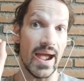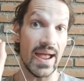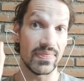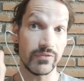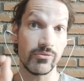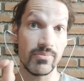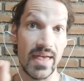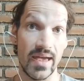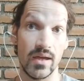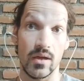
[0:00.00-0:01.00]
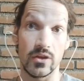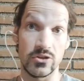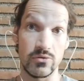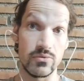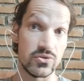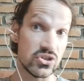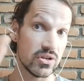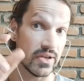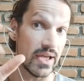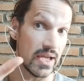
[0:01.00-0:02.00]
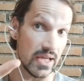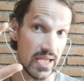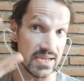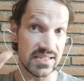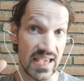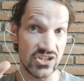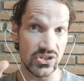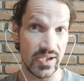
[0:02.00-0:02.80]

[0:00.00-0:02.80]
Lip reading: And then from there, you just look at intonation.